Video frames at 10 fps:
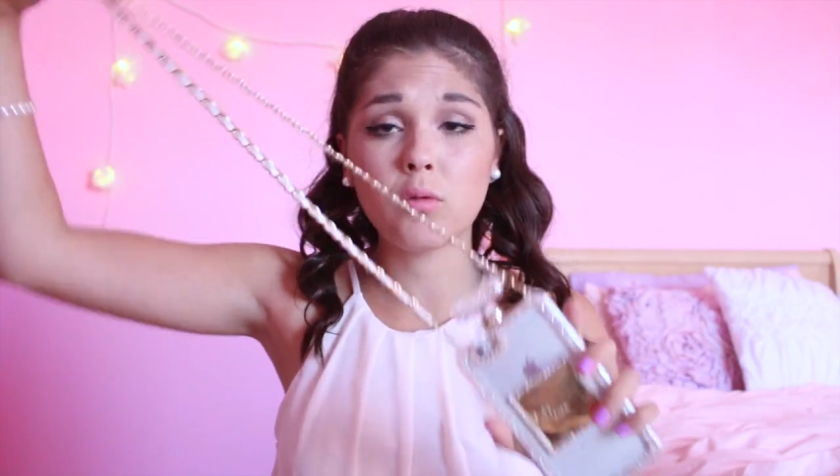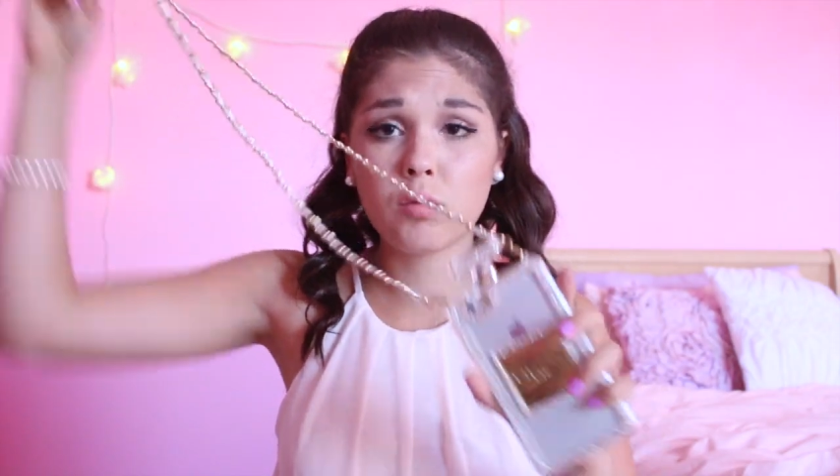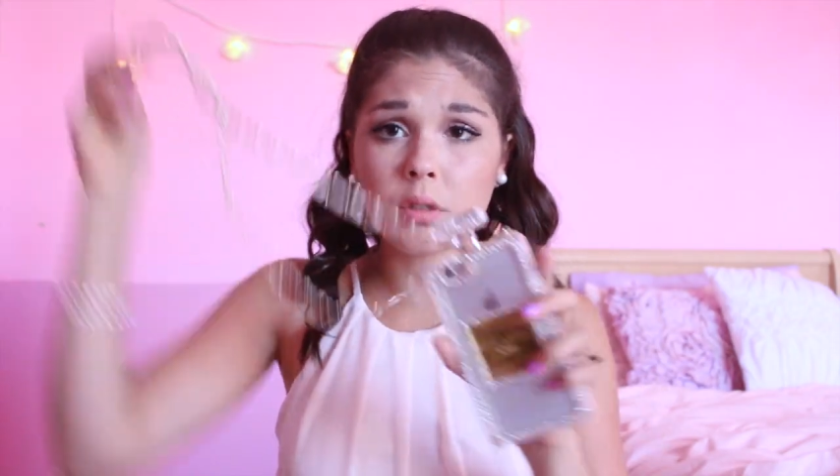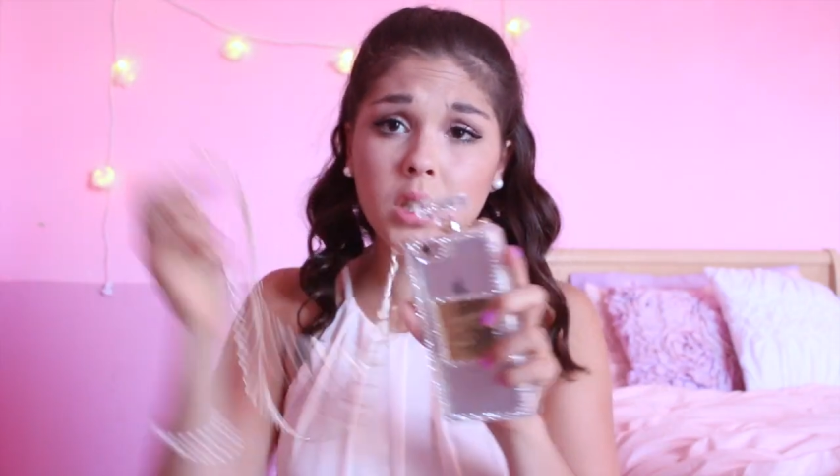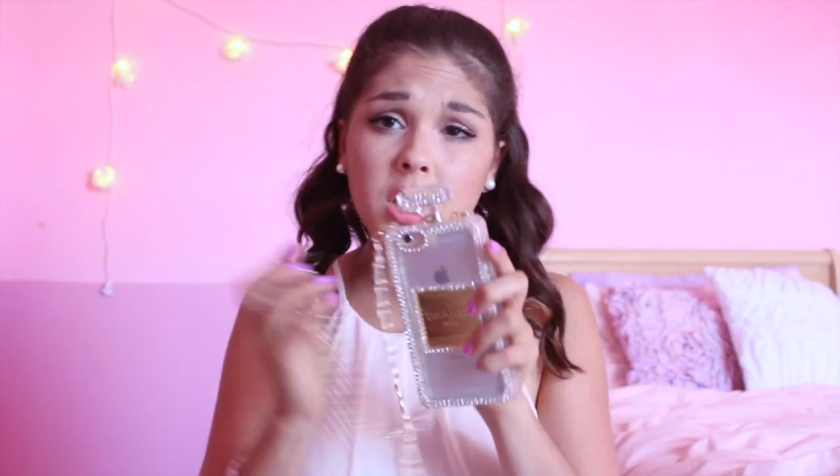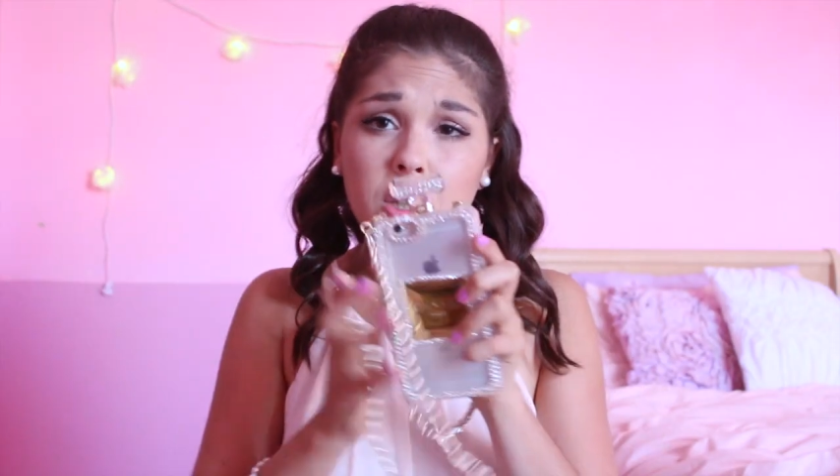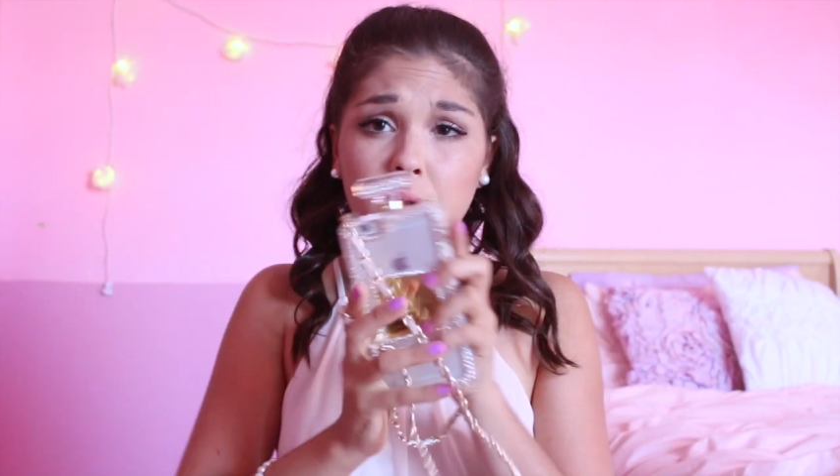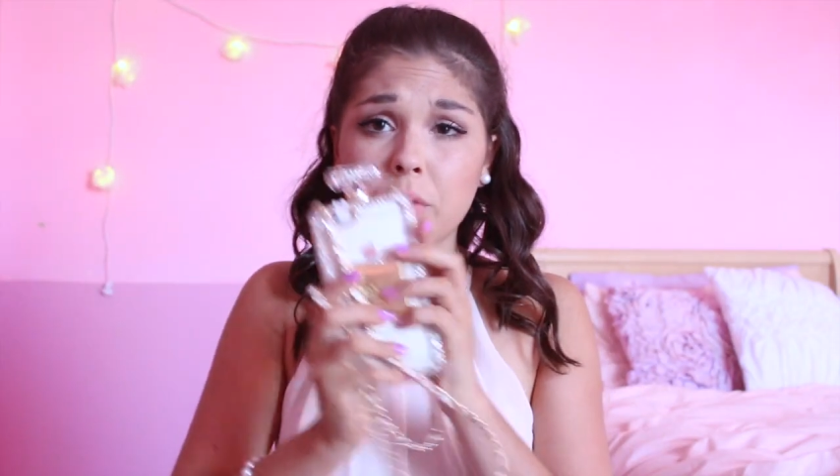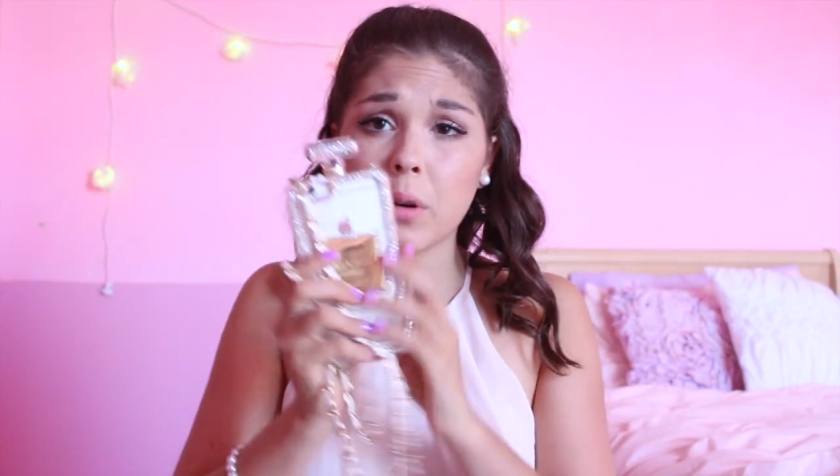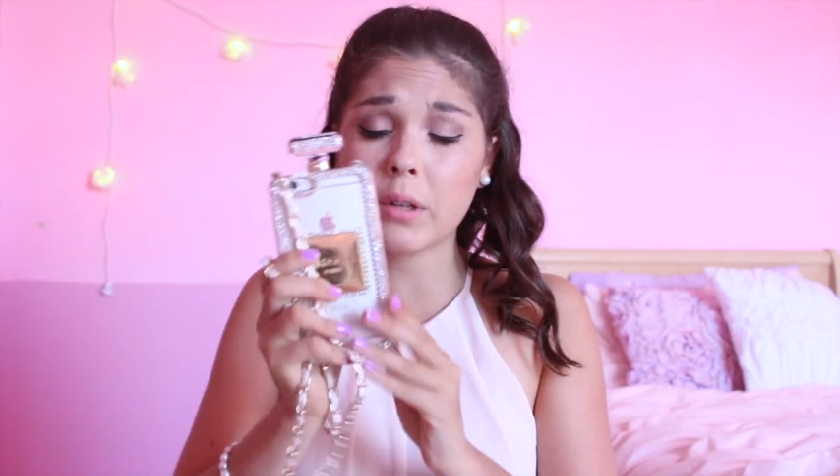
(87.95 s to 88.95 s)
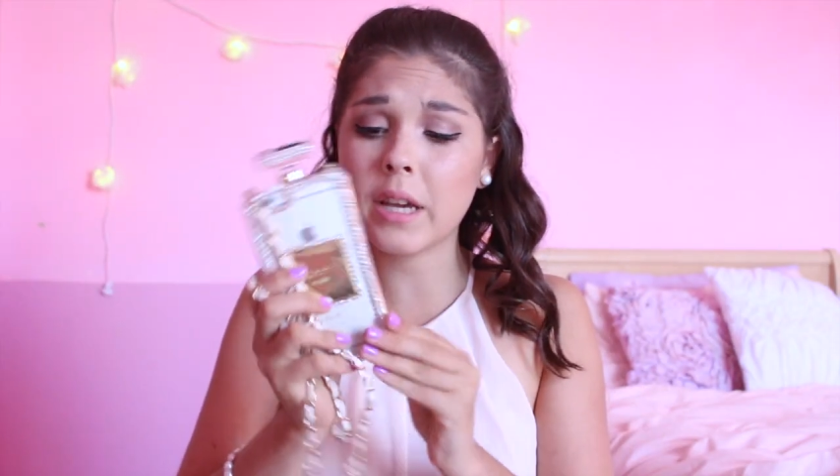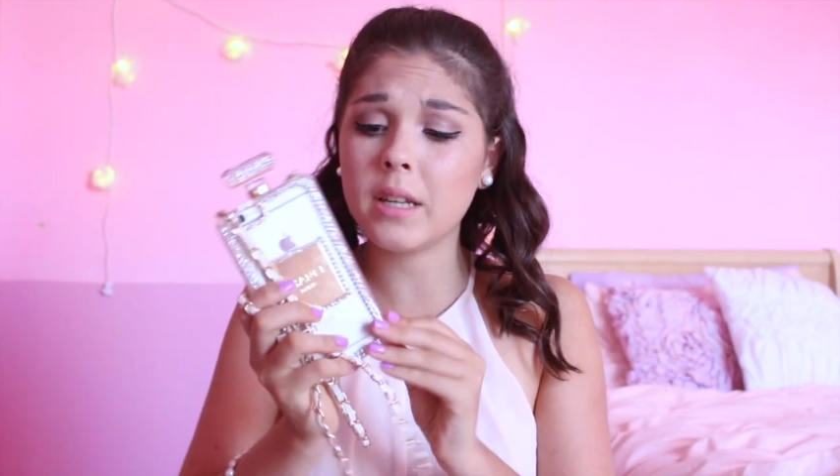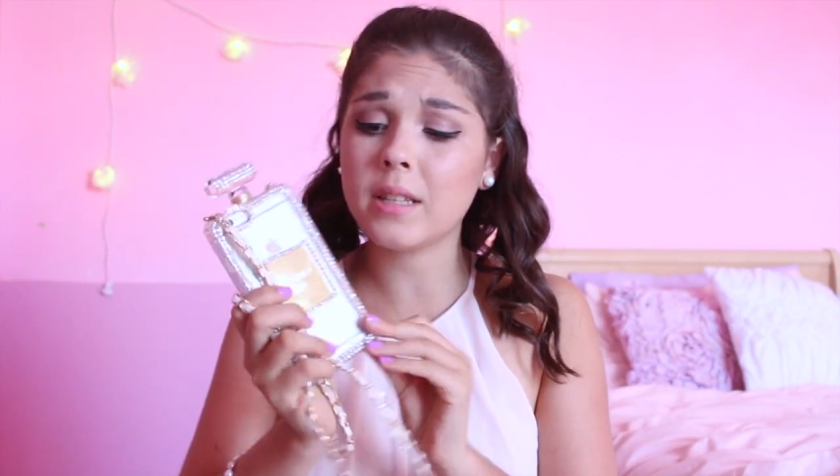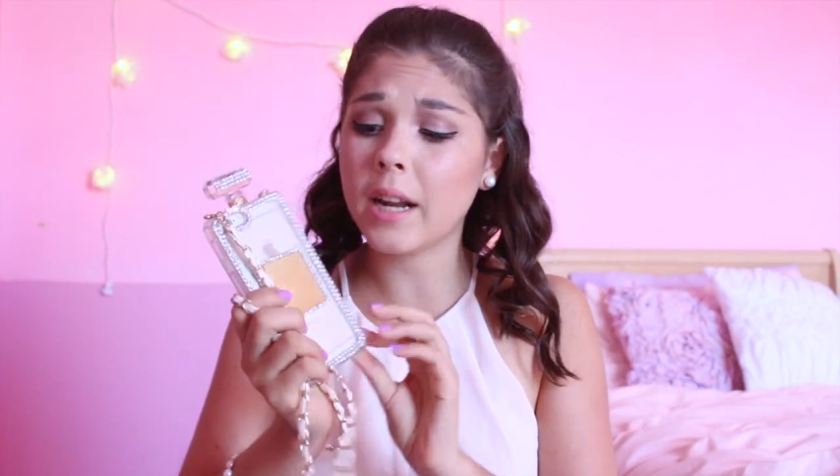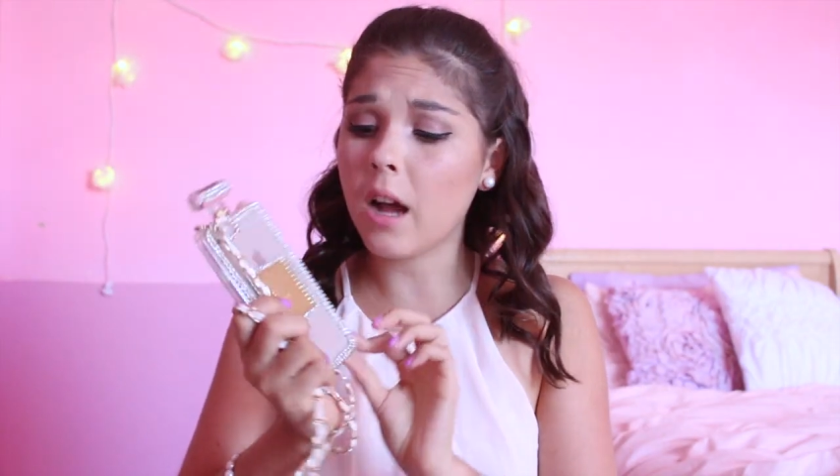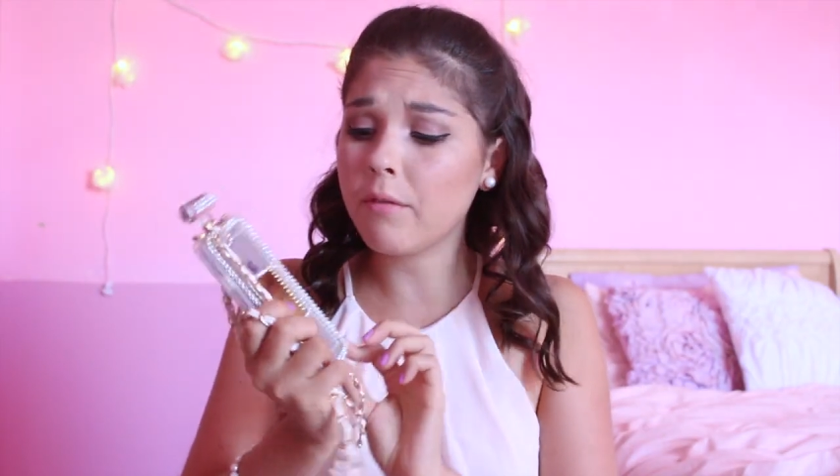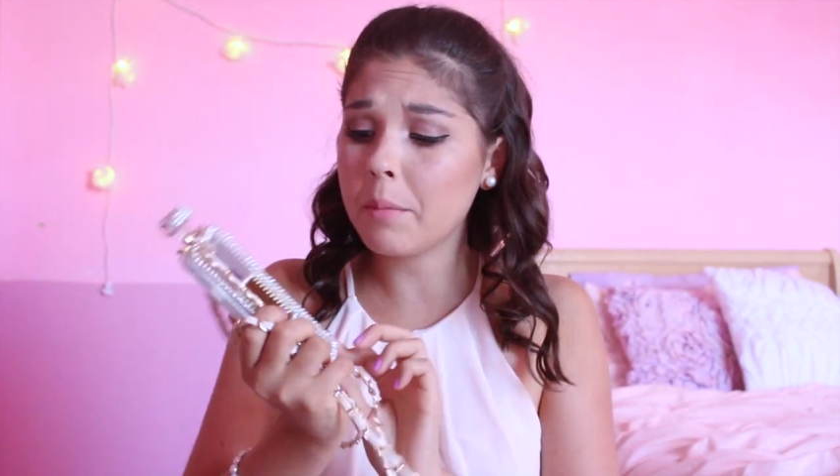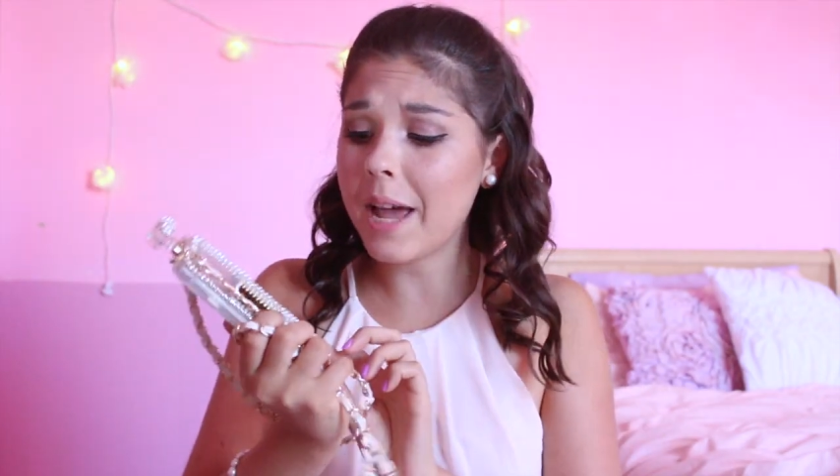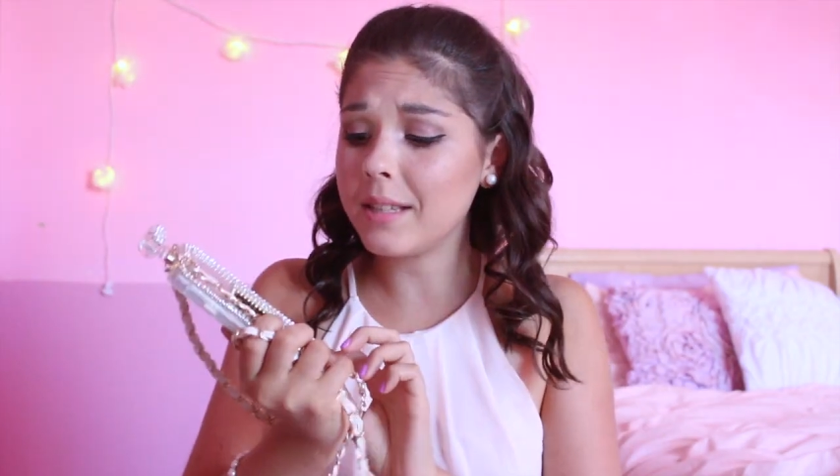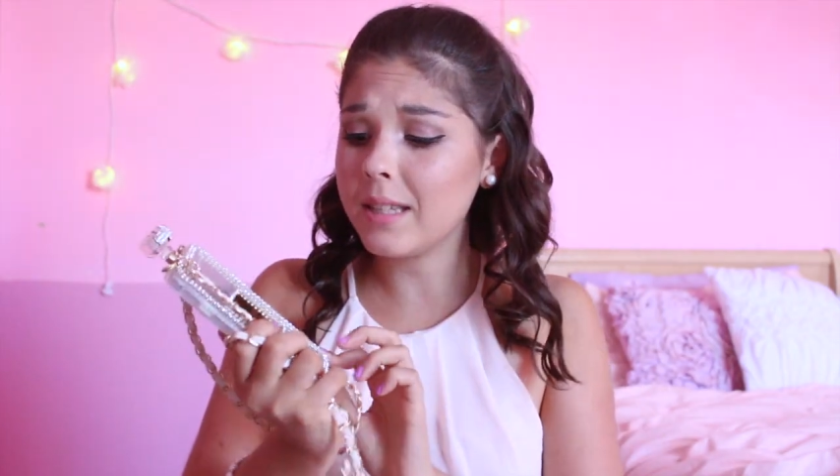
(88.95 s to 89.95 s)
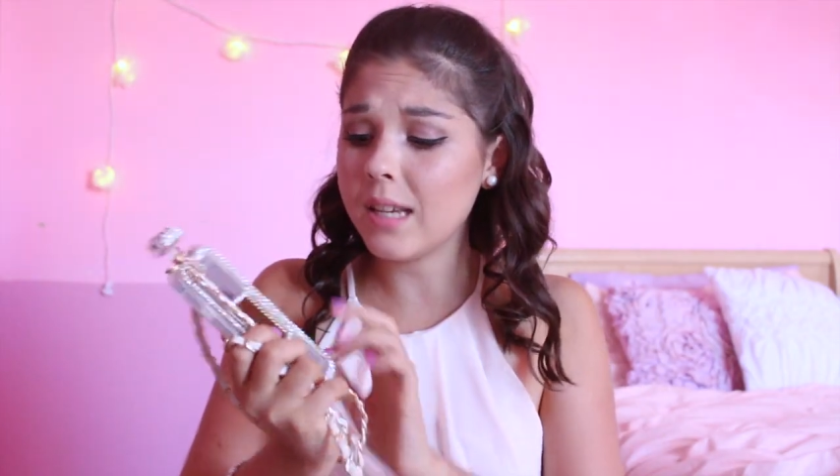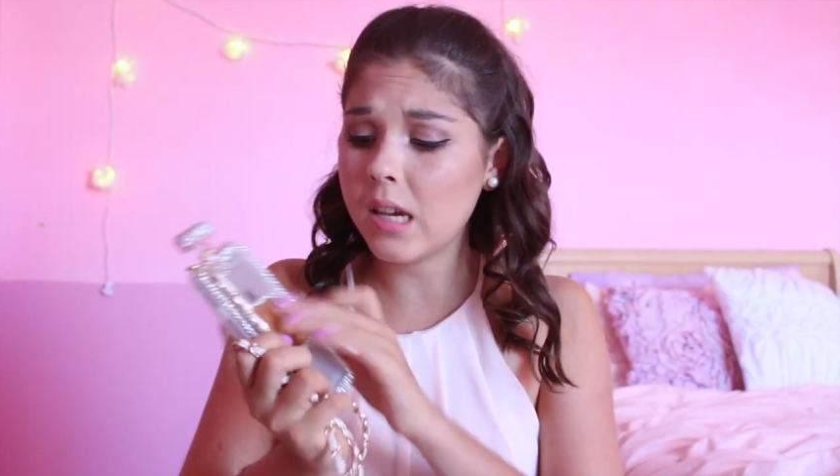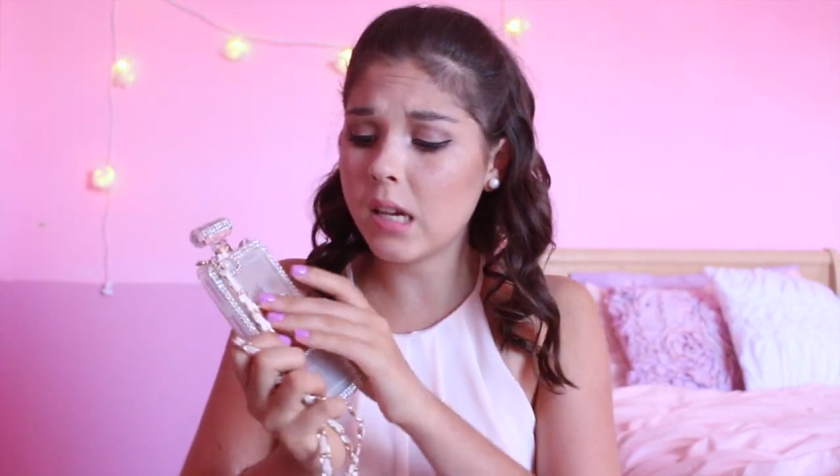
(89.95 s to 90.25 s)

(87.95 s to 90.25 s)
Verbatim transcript: really cute phone case that I got from Etsy.